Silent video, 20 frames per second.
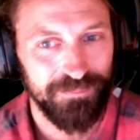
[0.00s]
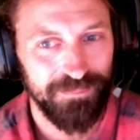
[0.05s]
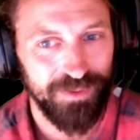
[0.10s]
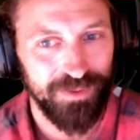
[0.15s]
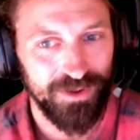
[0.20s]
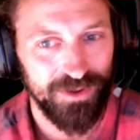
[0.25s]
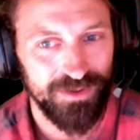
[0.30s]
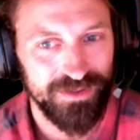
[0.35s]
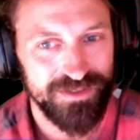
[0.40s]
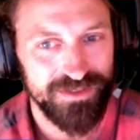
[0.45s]

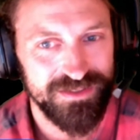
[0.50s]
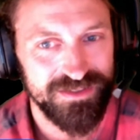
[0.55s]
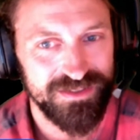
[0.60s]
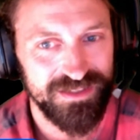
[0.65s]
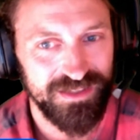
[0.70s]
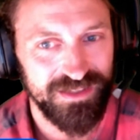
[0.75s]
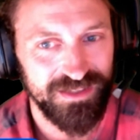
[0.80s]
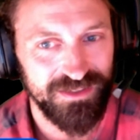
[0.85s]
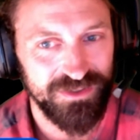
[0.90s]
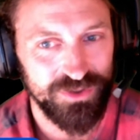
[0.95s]

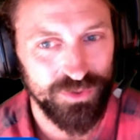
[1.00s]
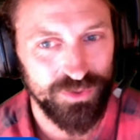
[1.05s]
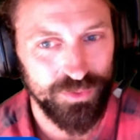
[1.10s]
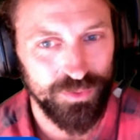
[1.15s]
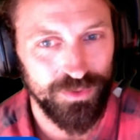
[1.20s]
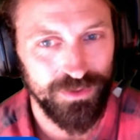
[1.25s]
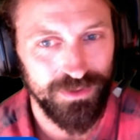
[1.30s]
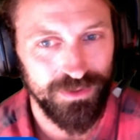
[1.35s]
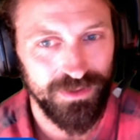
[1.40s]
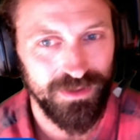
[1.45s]
policy
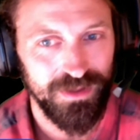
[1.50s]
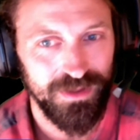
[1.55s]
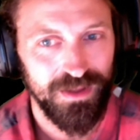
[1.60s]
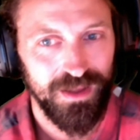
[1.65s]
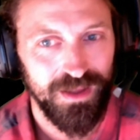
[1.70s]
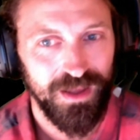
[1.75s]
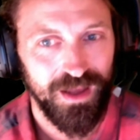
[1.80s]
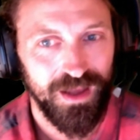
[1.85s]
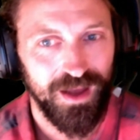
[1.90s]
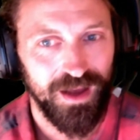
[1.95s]
tool
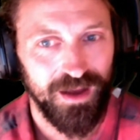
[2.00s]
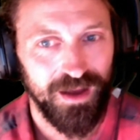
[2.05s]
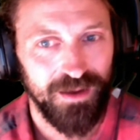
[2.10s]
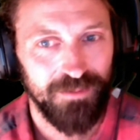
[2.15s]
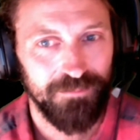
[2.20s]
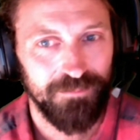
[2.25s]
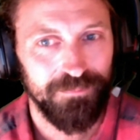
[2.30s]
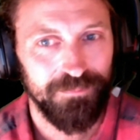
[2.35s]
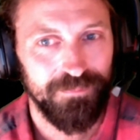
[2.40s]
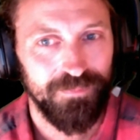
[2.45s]

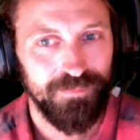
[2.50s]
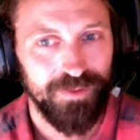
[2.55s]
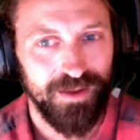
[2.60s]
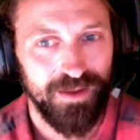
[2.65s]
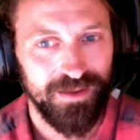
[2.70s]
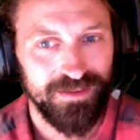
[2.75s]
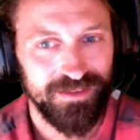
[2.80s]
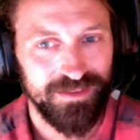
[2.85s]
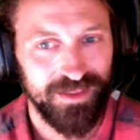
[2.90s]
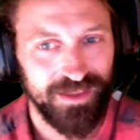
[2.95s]
um
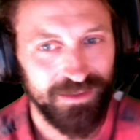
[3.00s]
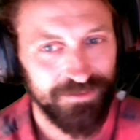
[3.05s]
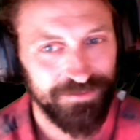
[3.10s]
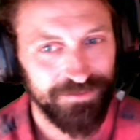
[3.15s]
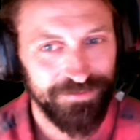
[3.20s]
like